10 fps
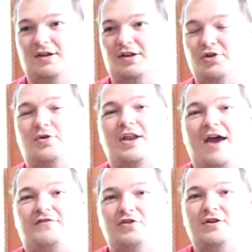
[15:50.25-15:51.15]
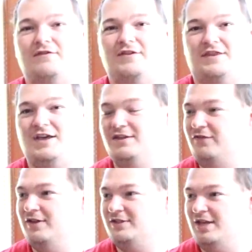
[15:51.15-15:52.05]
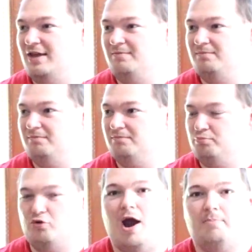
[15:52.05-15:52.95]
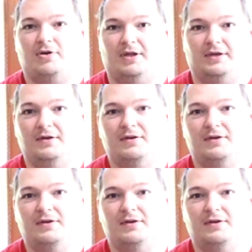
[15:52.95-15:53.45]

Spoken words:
You could have two different things for the same property.